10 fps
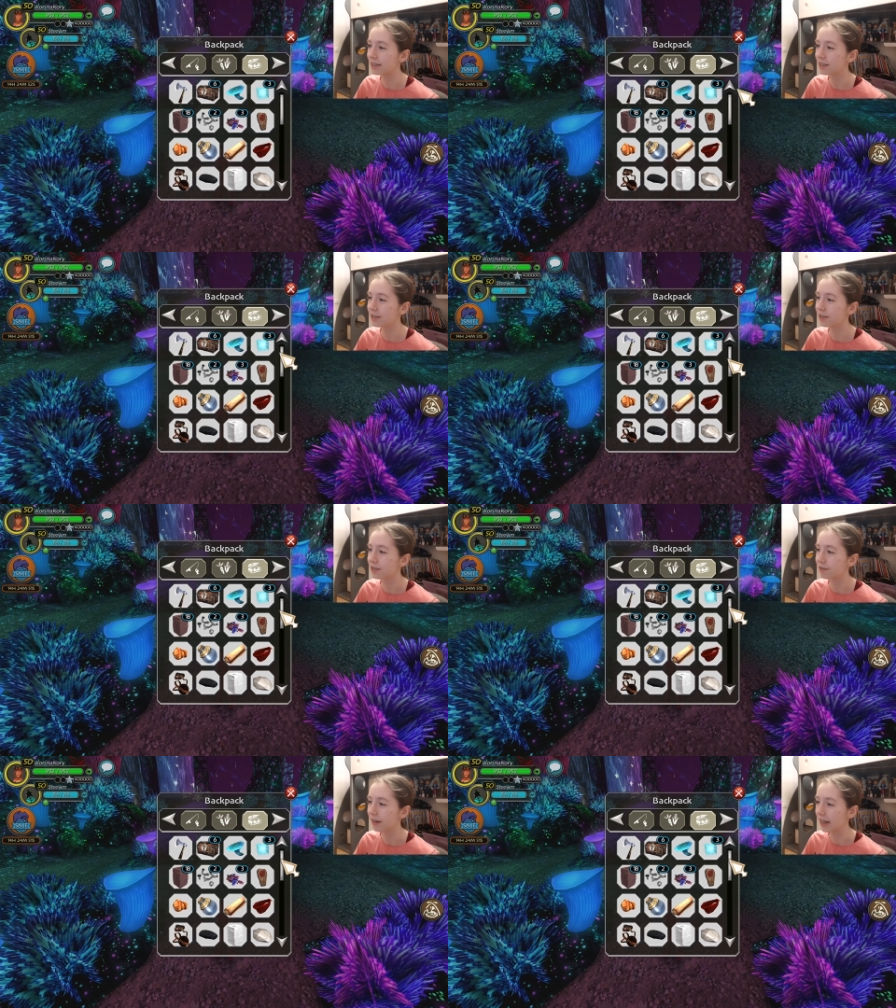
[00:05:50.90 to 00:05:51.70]
it's just
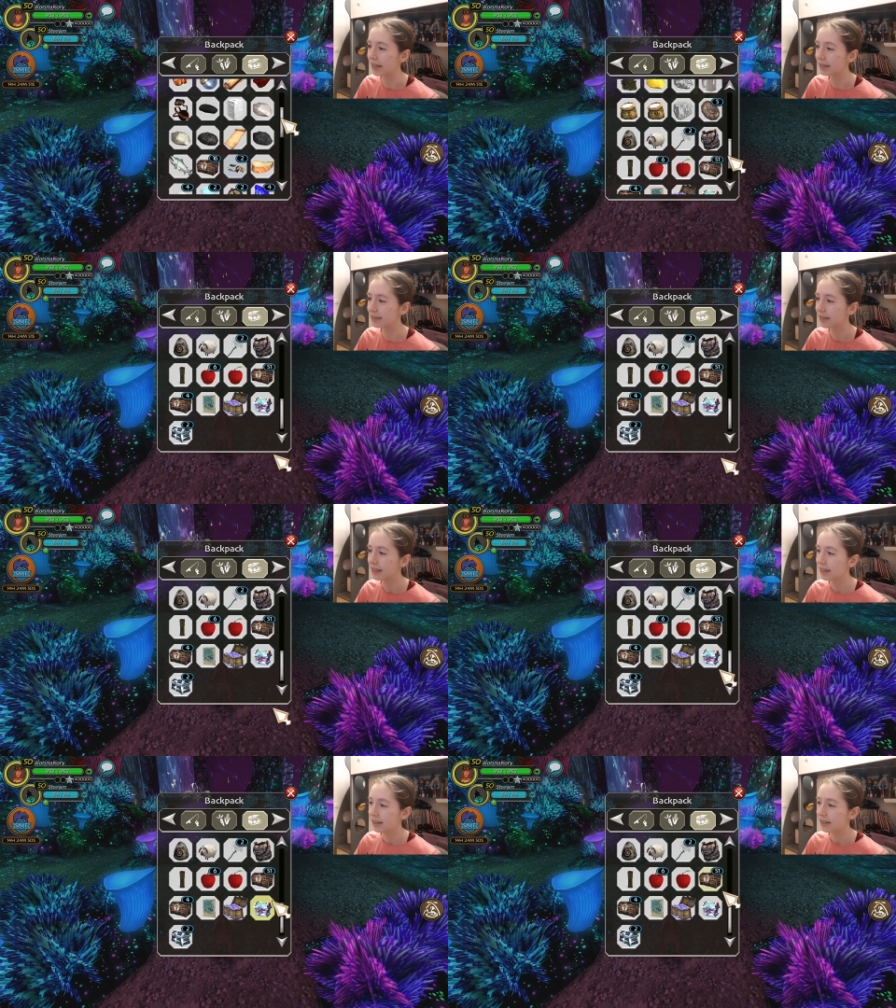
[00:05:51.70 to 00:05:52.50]
great.
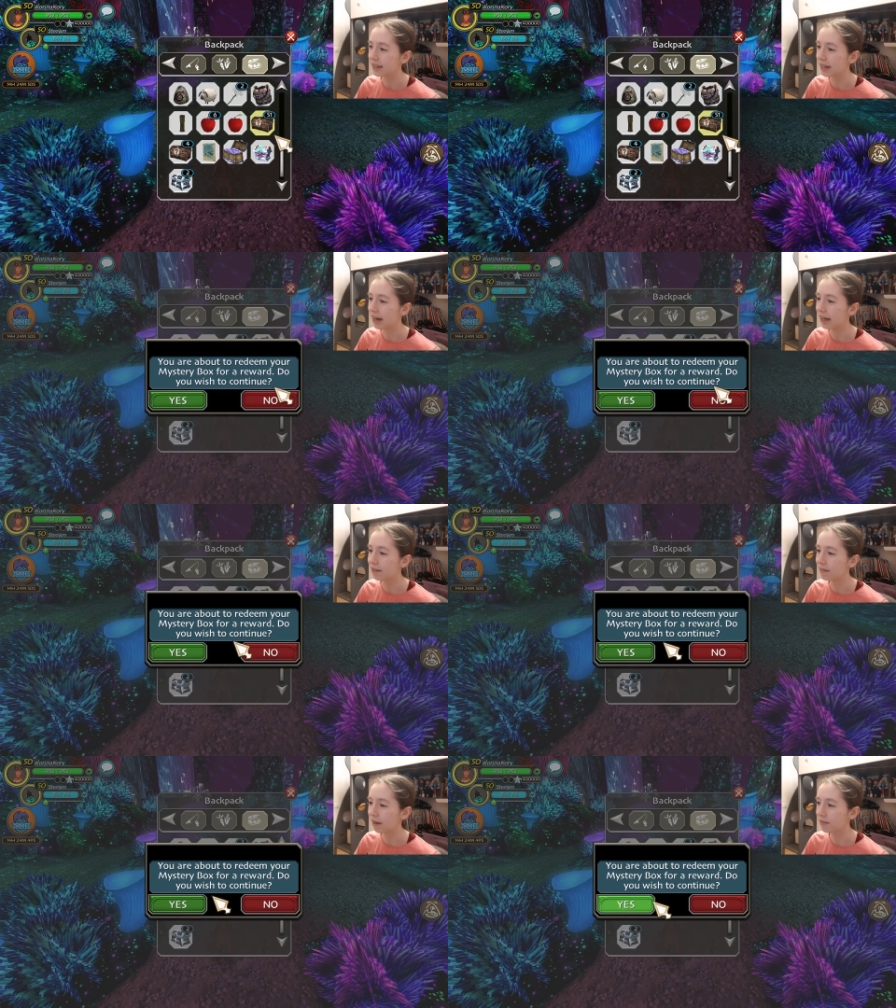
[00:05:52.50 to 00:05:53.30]
Like,
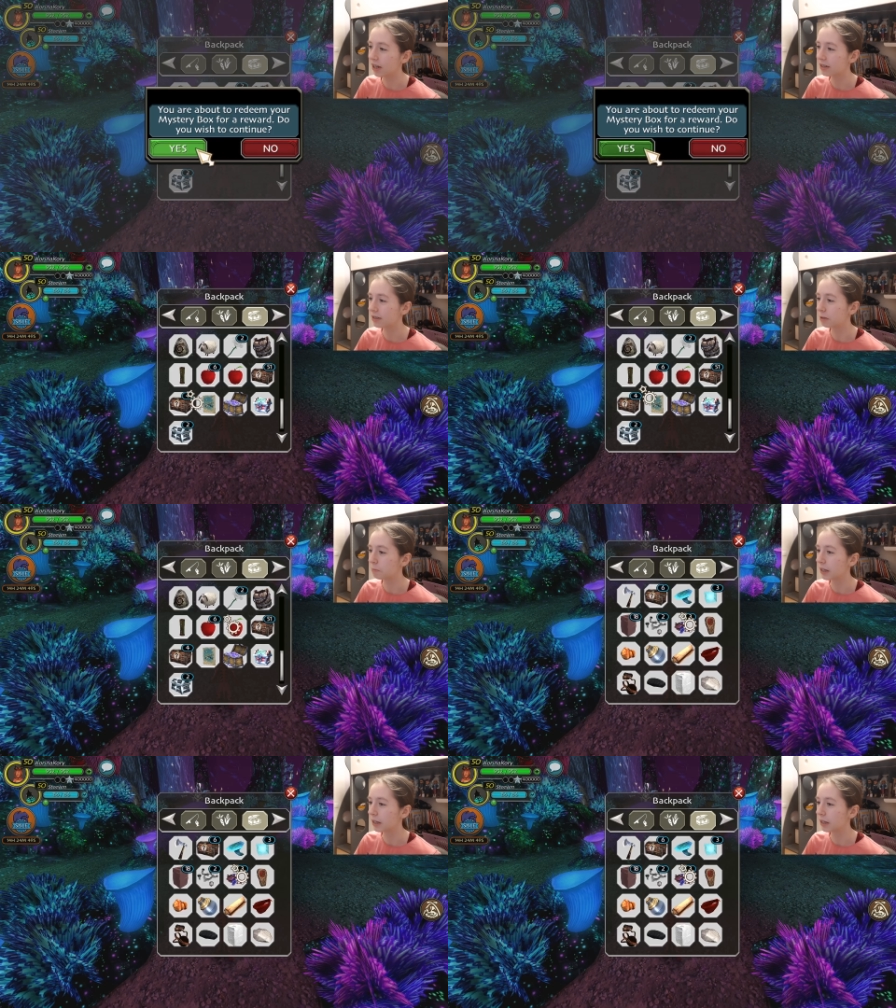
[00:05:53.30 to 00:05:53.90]
I, I'm not the